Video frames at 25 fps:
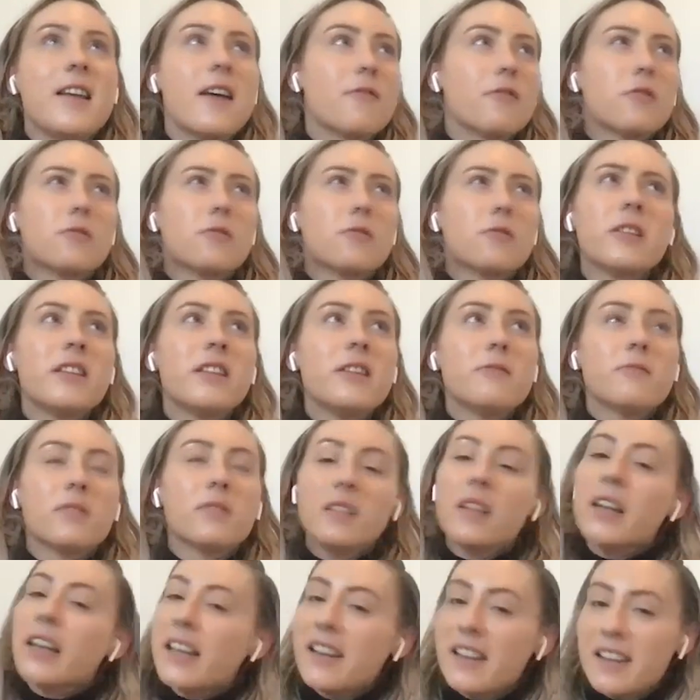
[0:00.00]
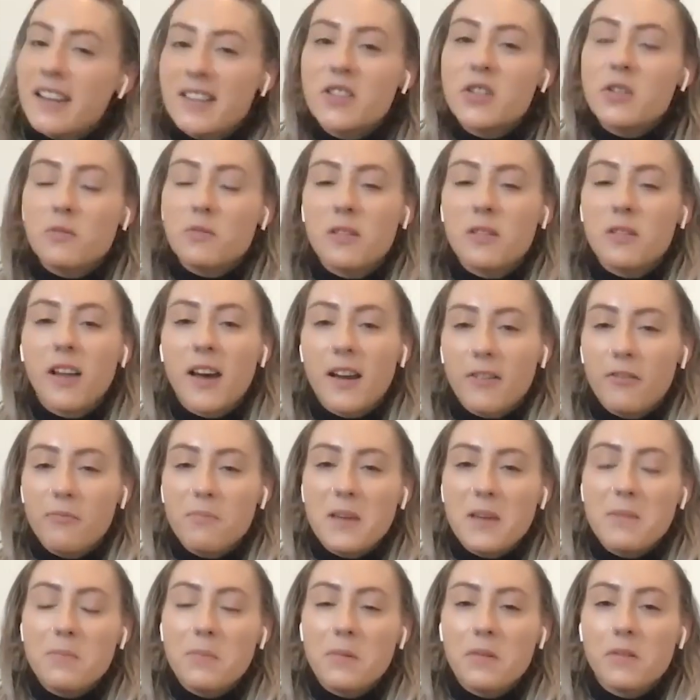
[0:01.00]
I never really related to a lot of
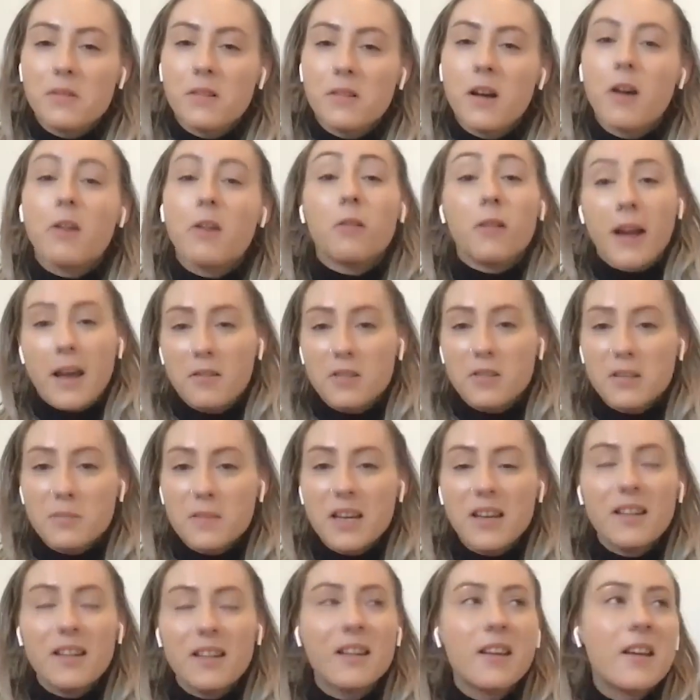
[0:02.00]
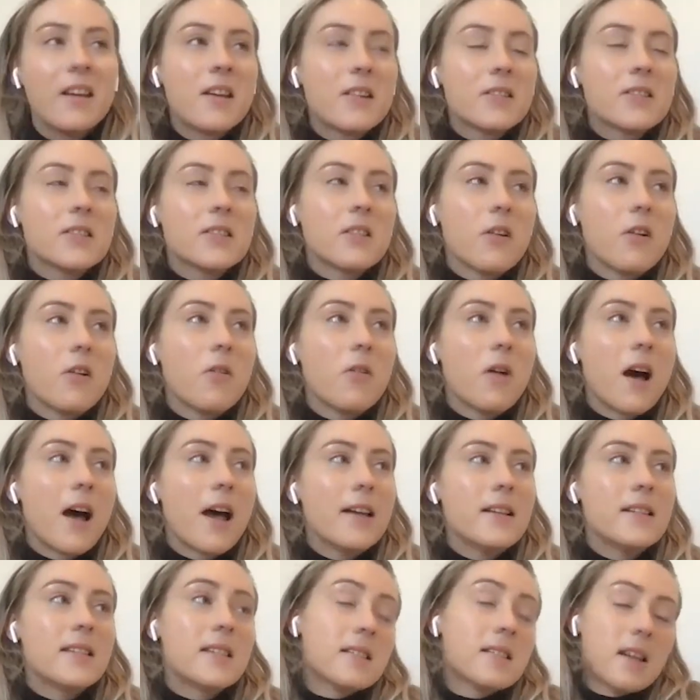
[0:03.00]
people around me. So
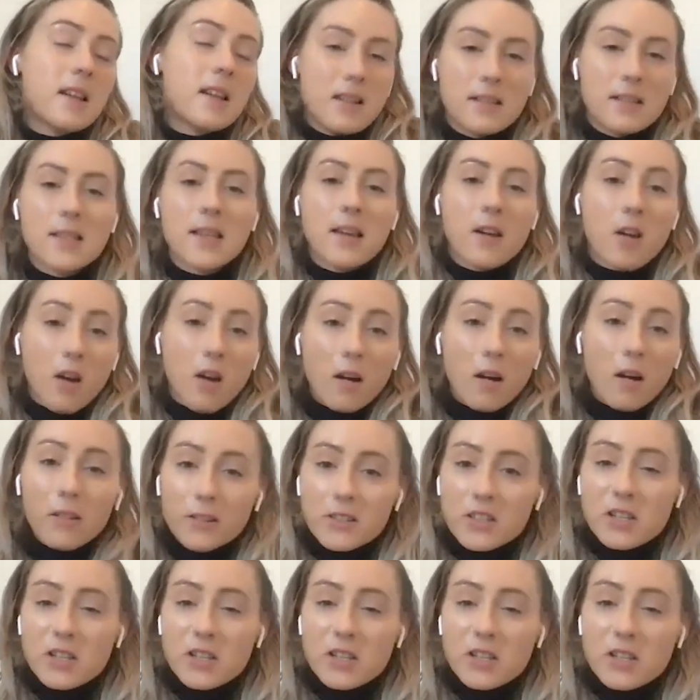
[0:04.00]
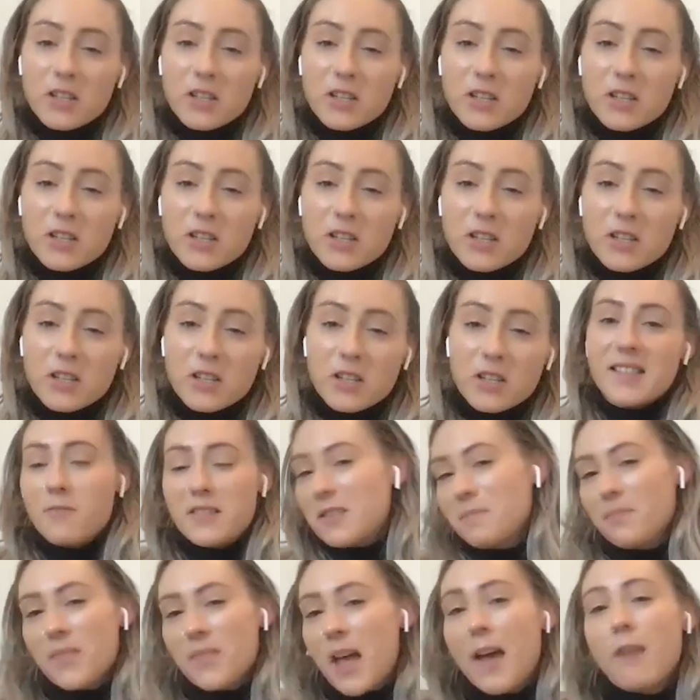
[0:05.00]
I studied psychology because
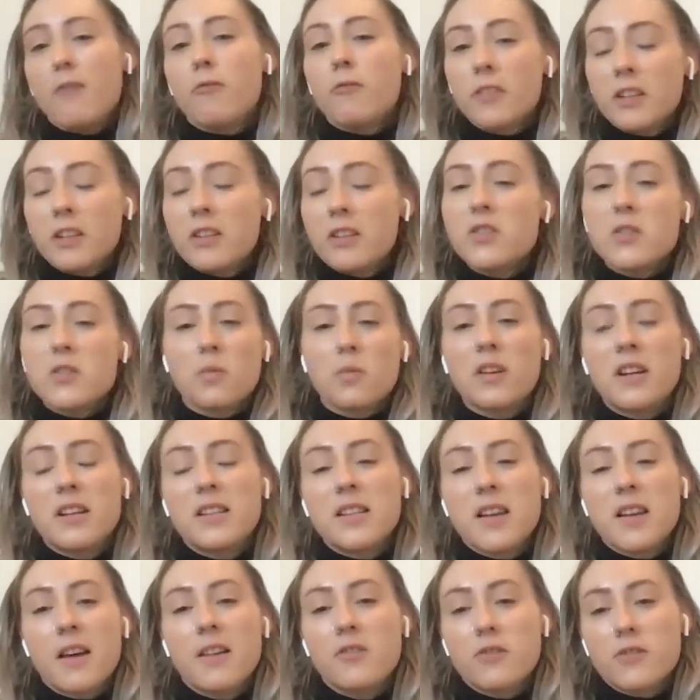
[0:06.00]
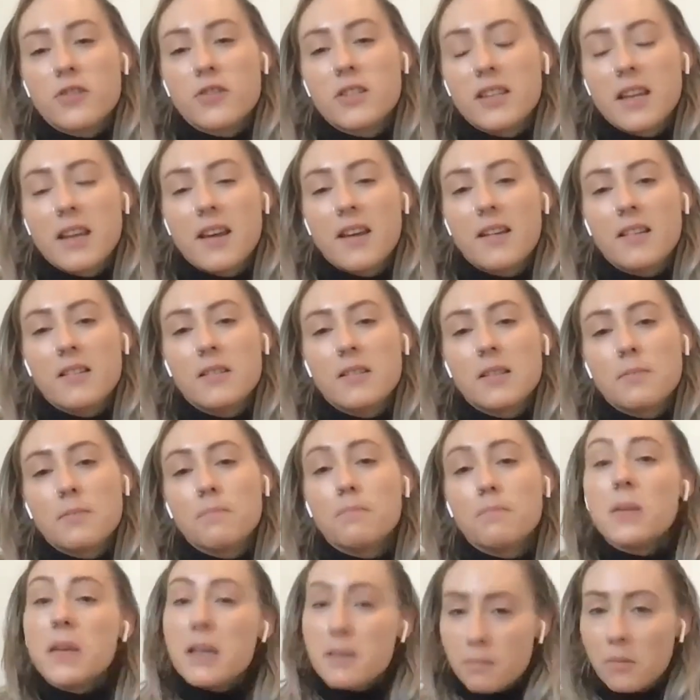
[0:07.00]
I really just wanted to
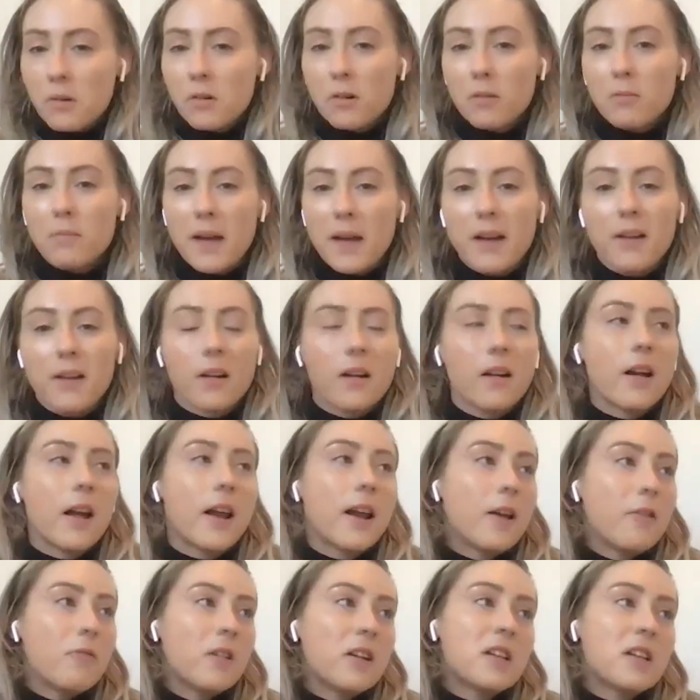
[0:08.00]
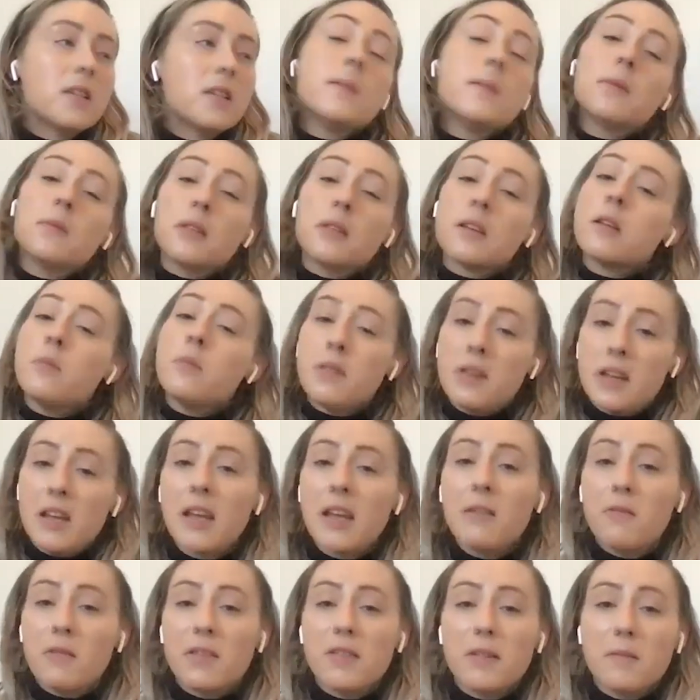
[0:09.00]
understand people better and I wanted to be able to
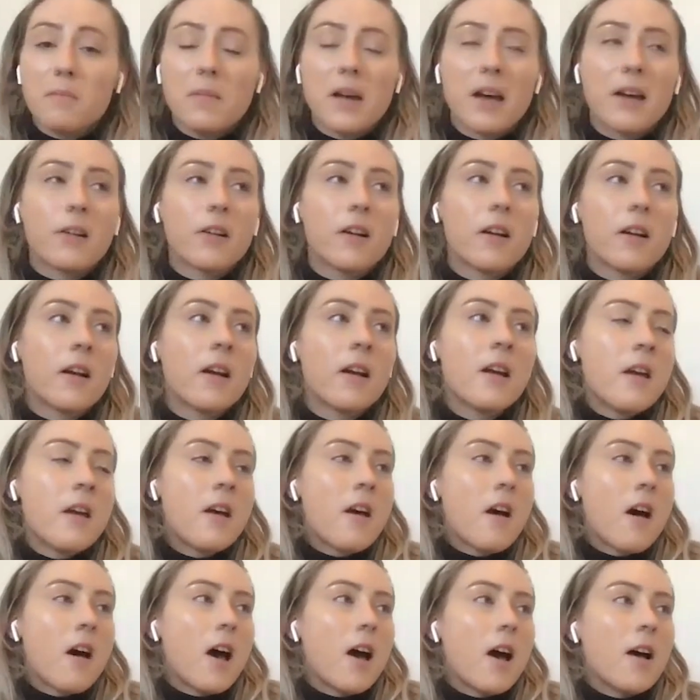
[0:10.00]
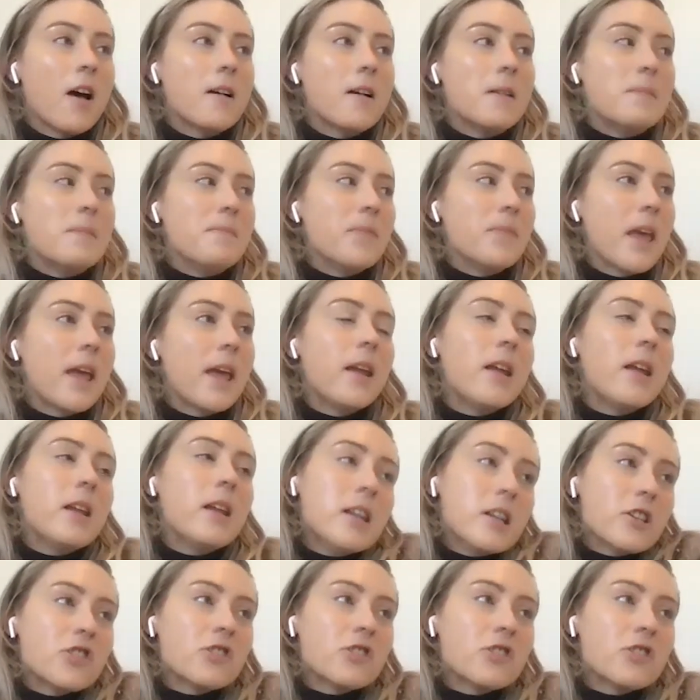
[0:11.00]
communicate with them better. And
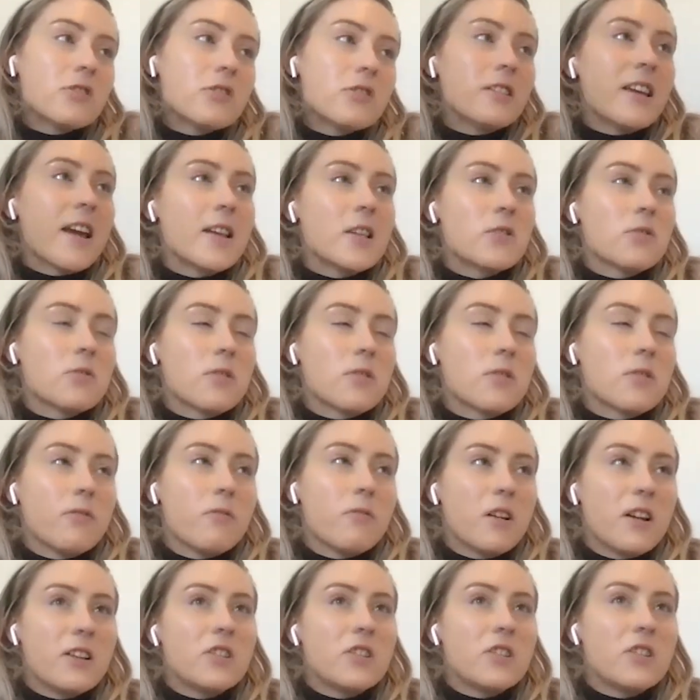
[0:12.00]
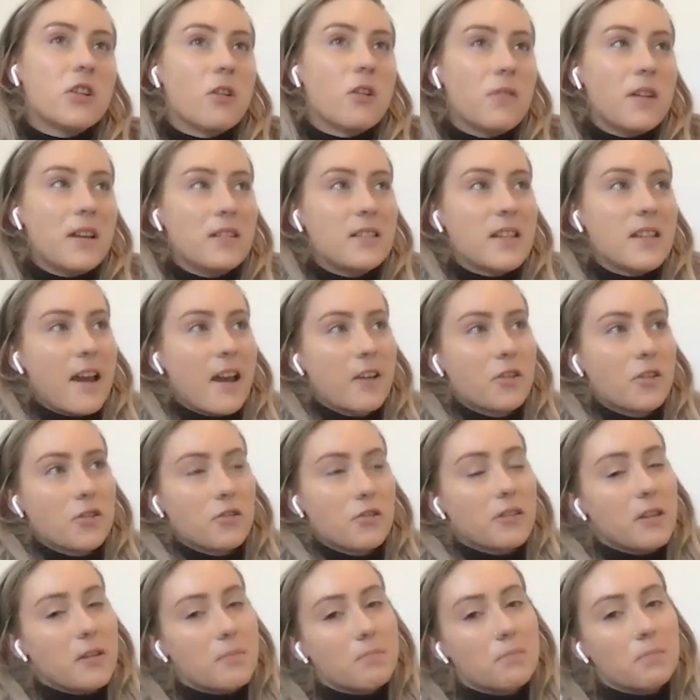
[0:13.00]
initially I sort of wanted to go into
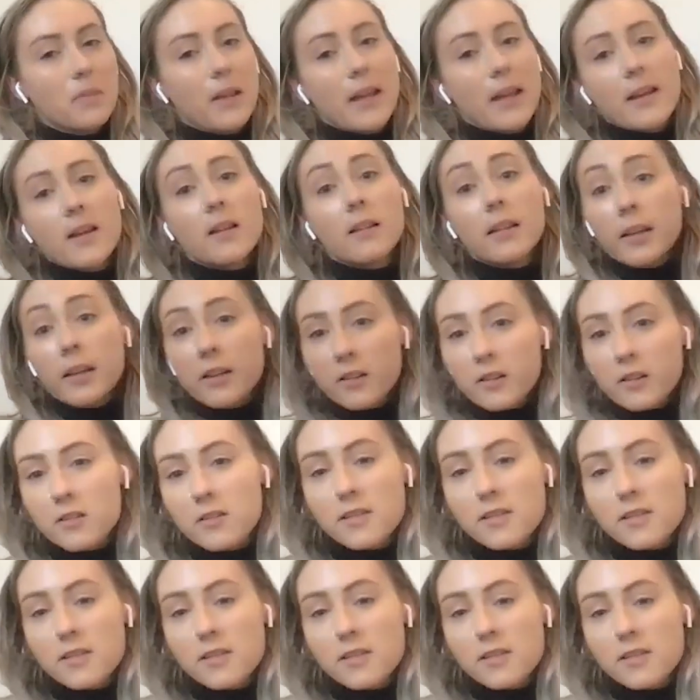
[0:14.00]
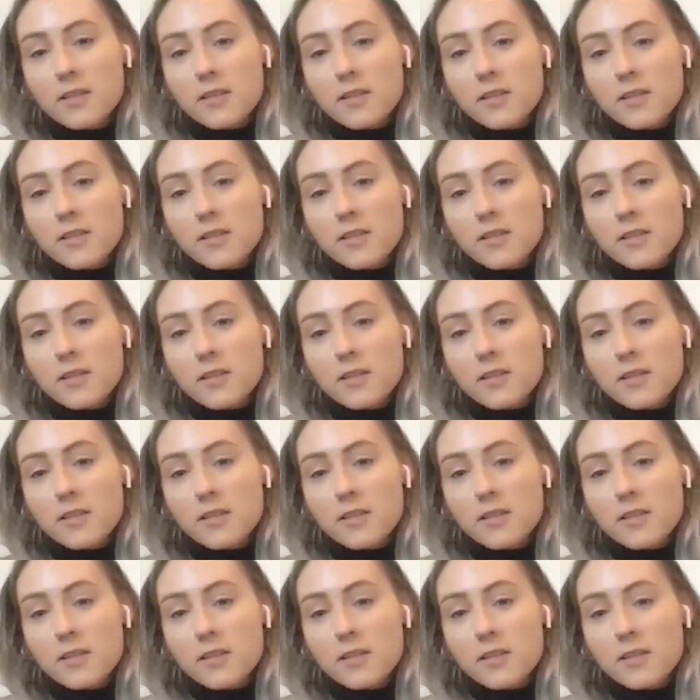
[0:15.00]
actually like clinical